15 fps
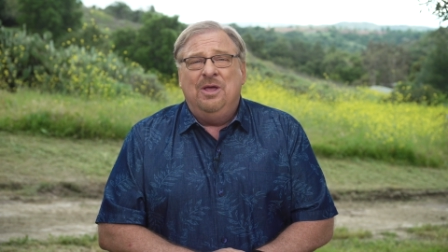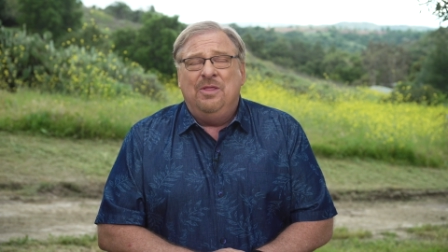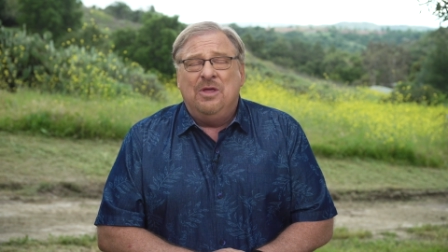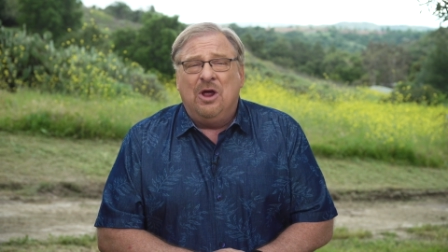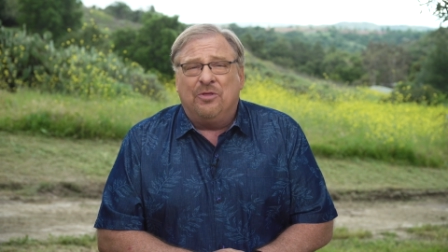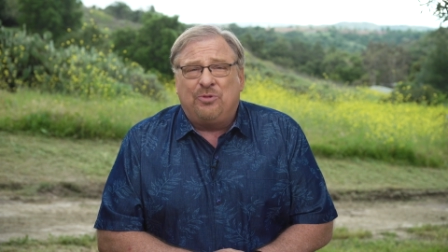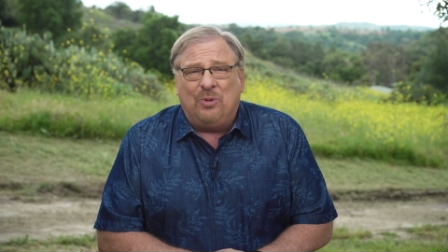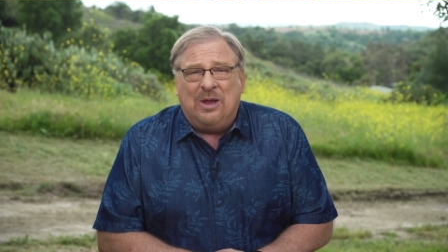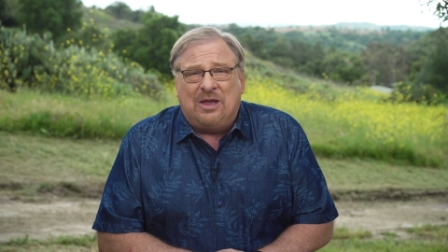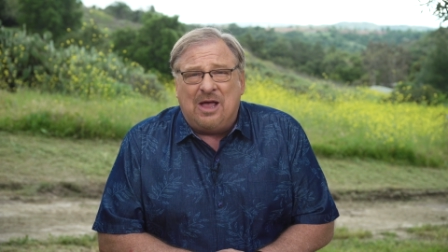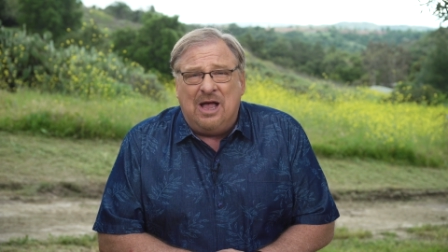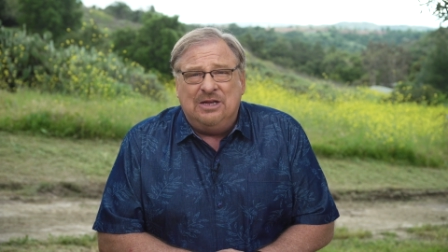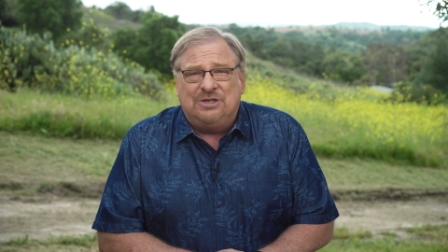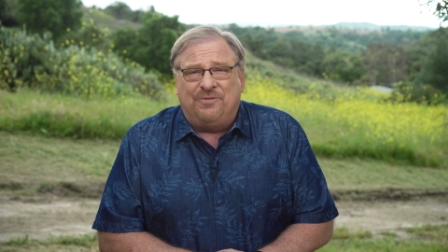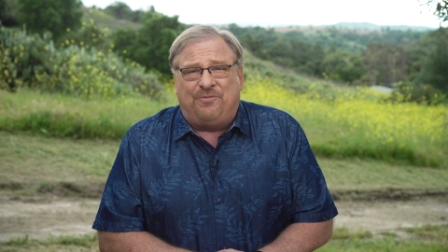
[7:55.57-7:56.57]
there are three
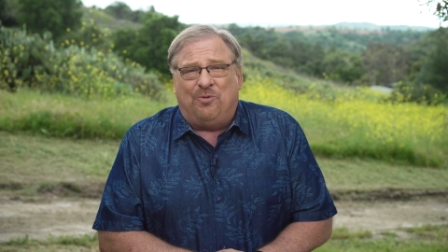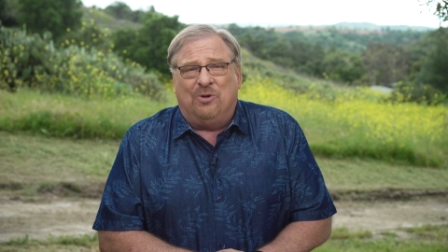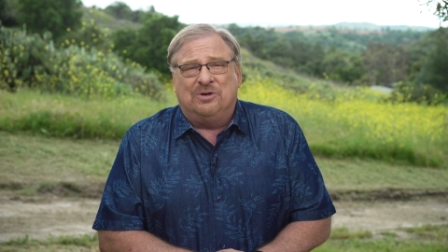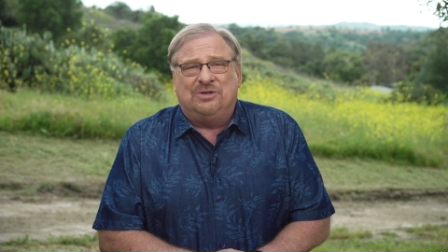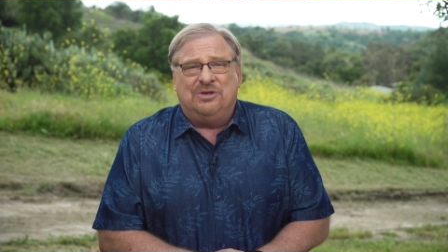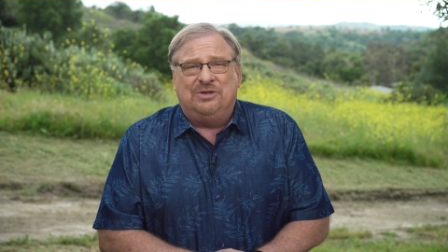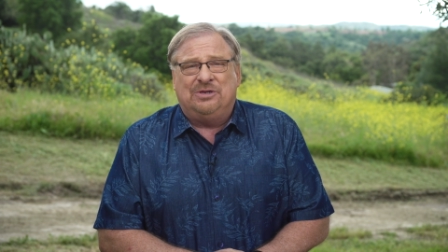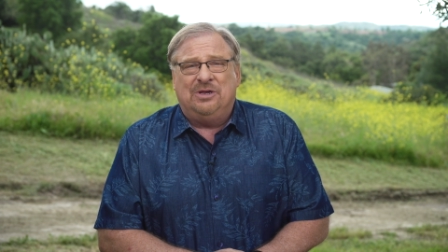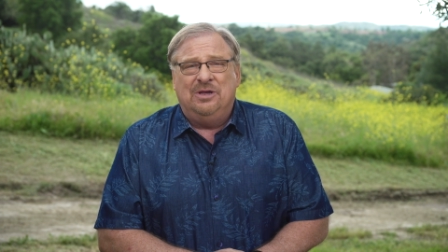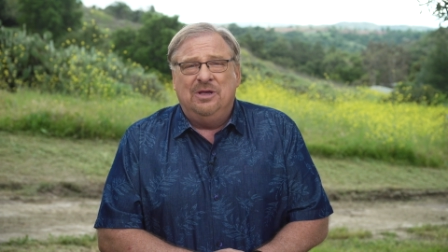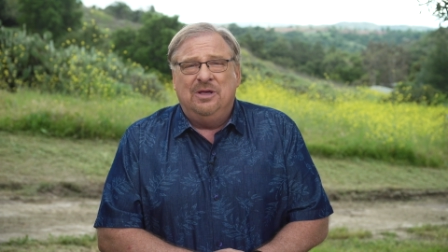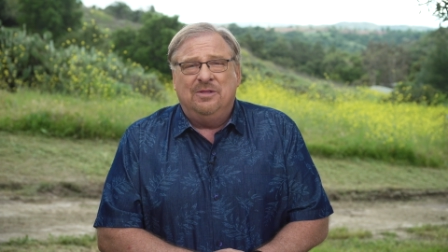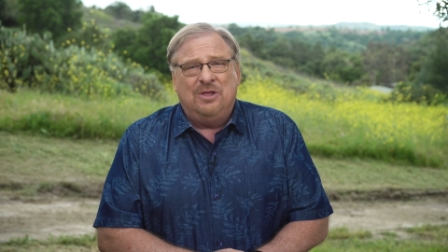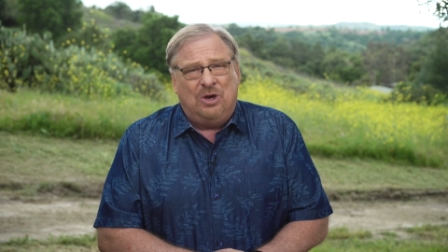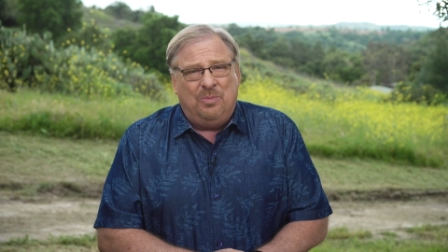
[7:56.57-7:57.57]
kinds of forces
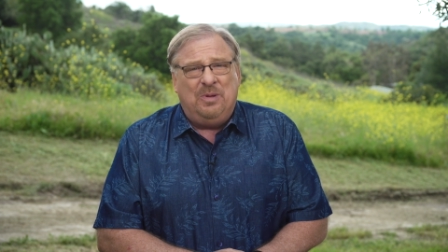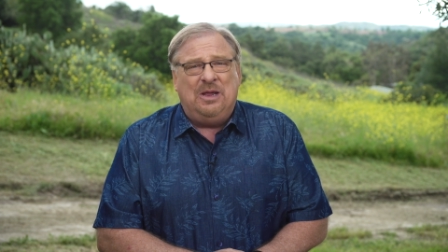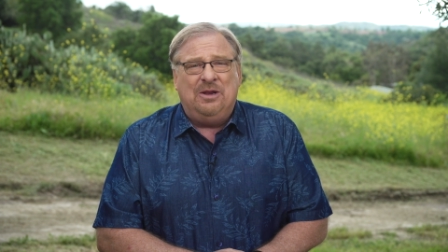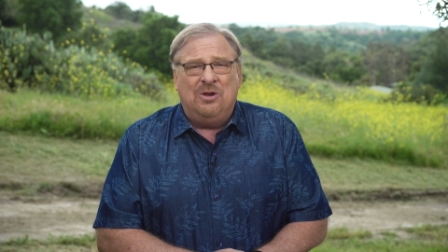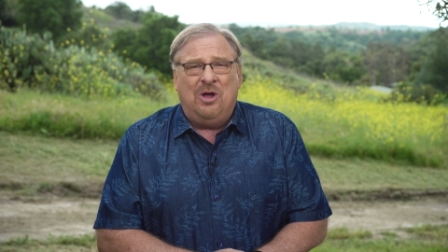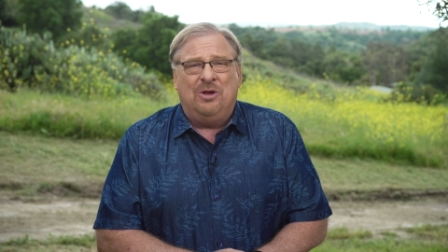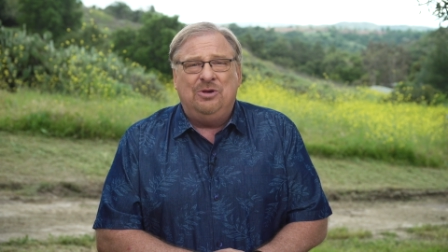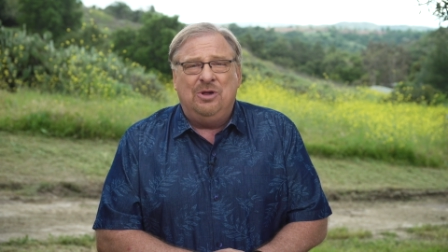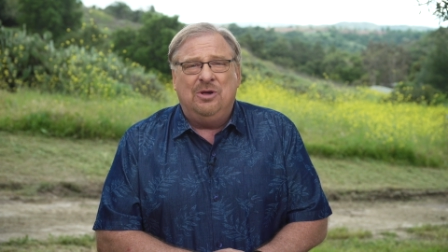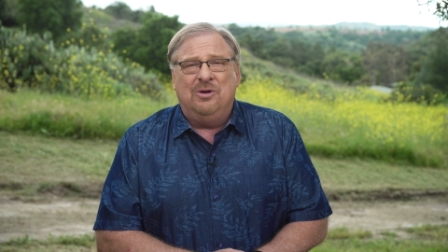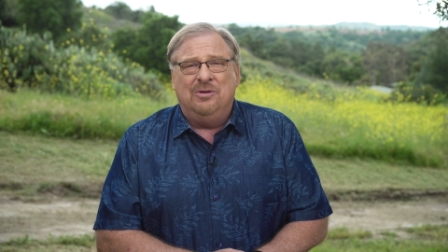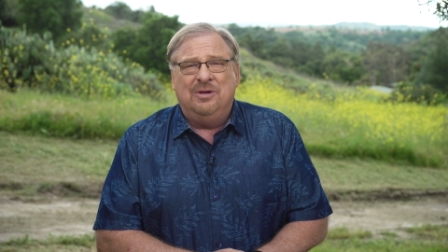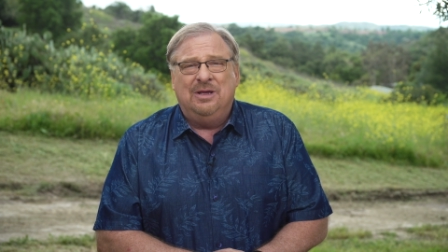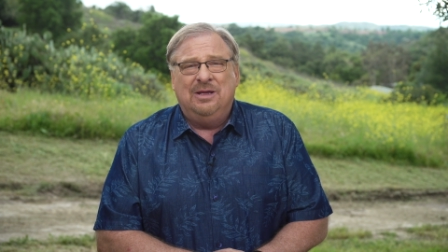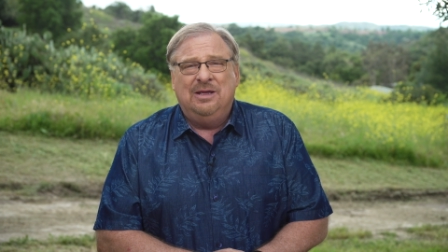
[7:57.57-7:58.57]
that are beating on
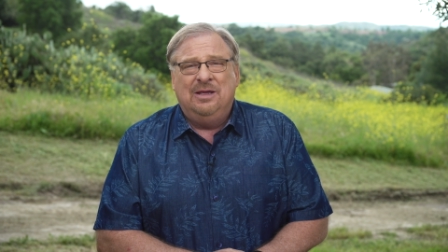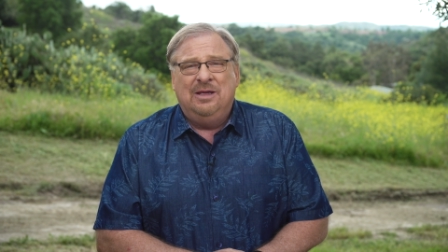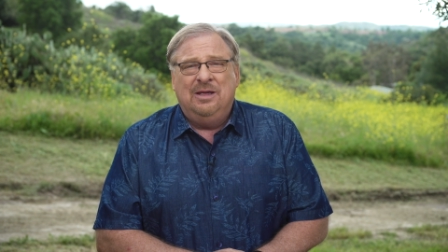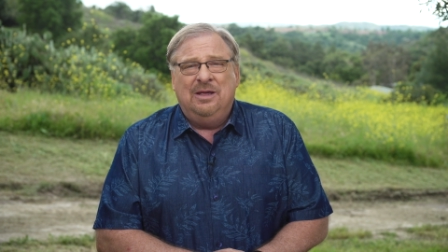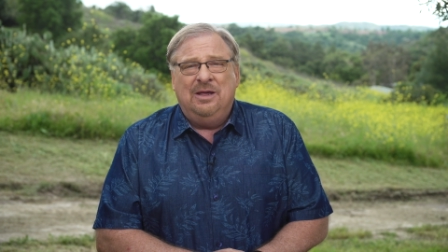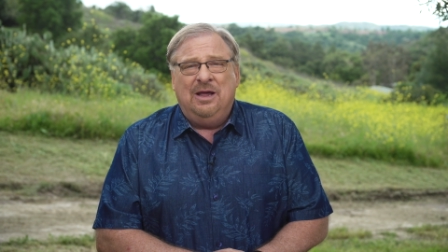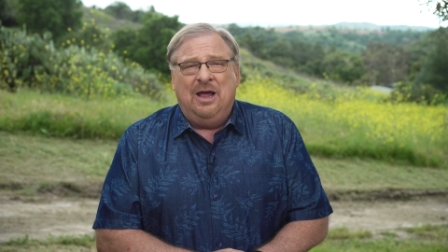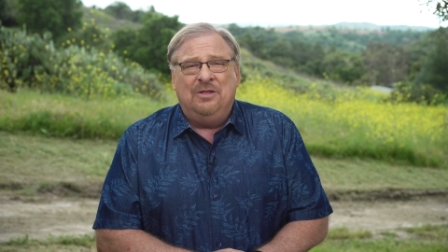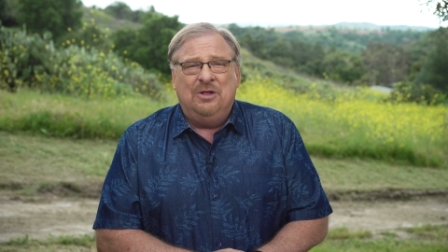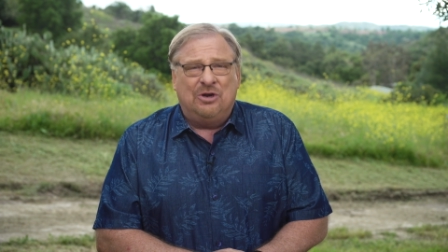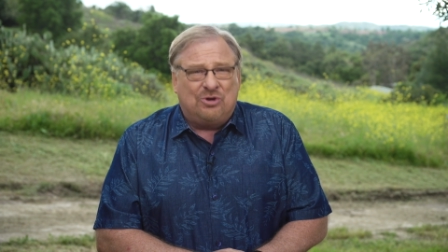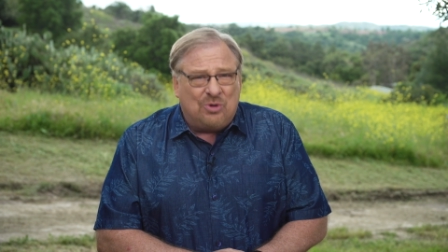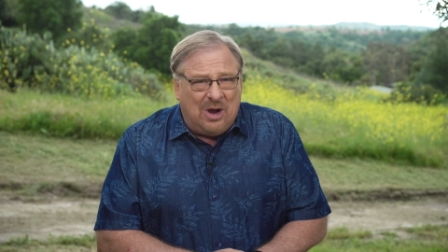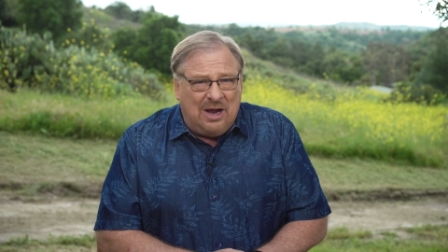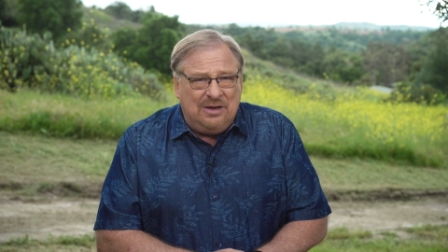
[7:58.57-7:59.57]
you, and
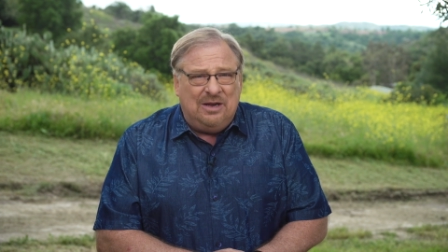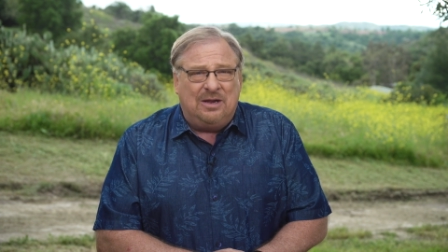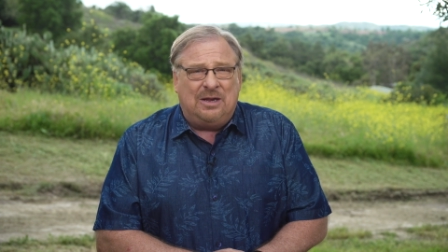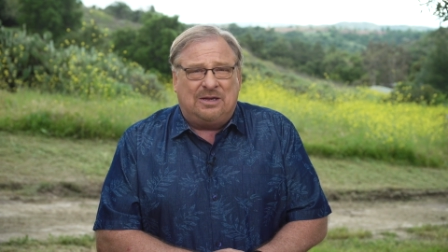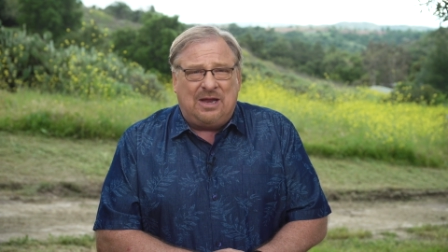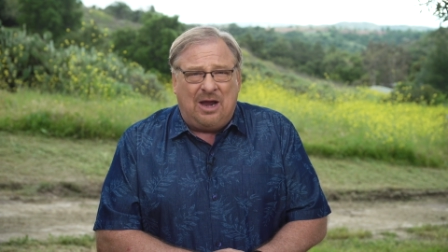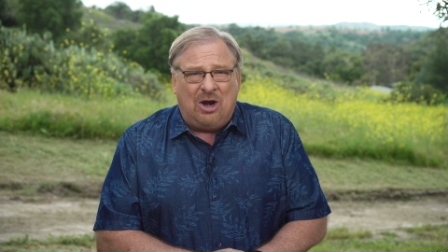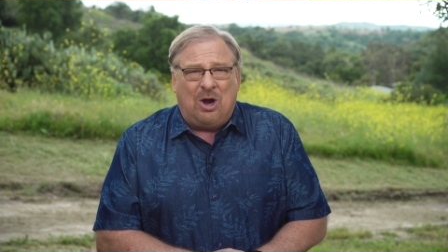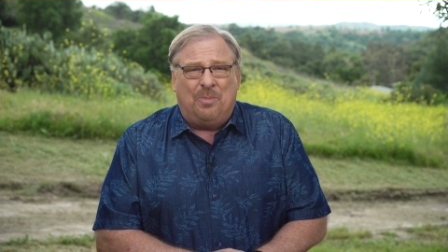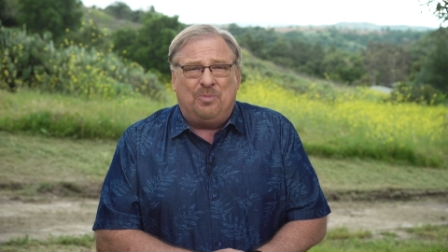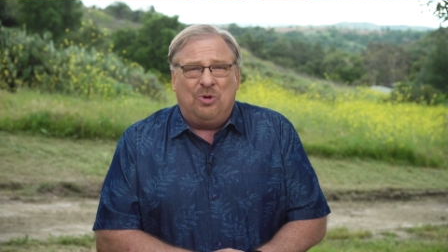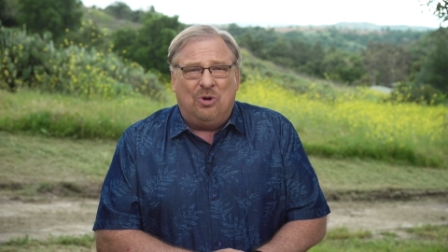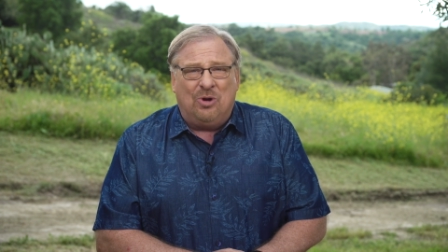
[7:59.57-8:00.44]
they're trying to tear up